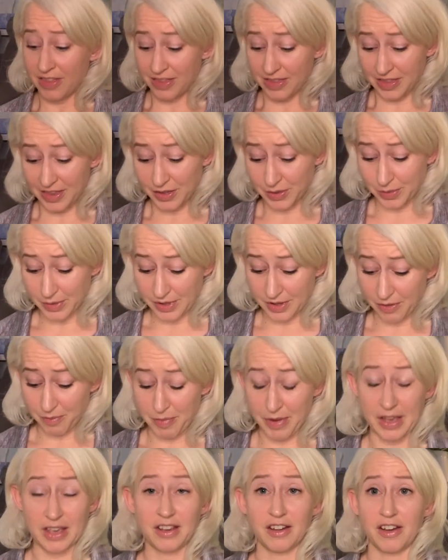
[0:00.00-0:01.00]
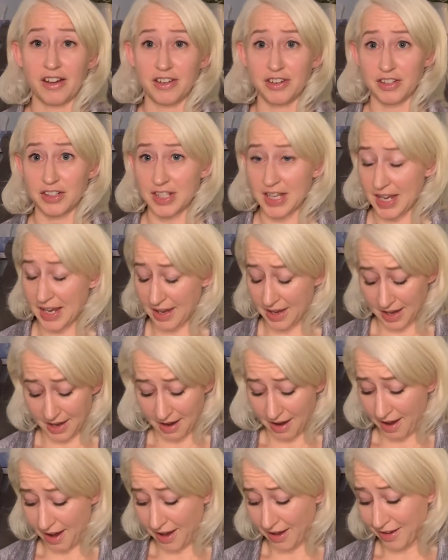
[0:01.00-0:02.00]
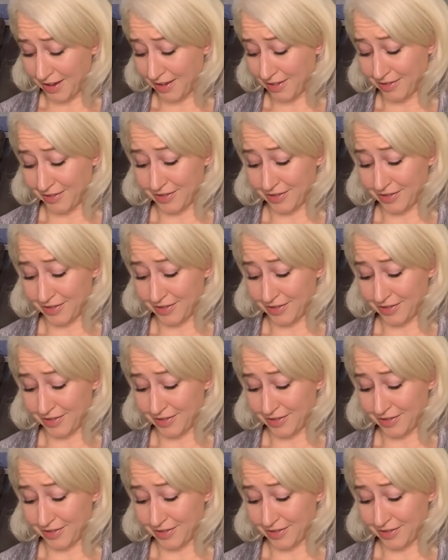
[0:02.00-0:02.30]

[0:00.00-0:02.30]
this was a big undertaking. I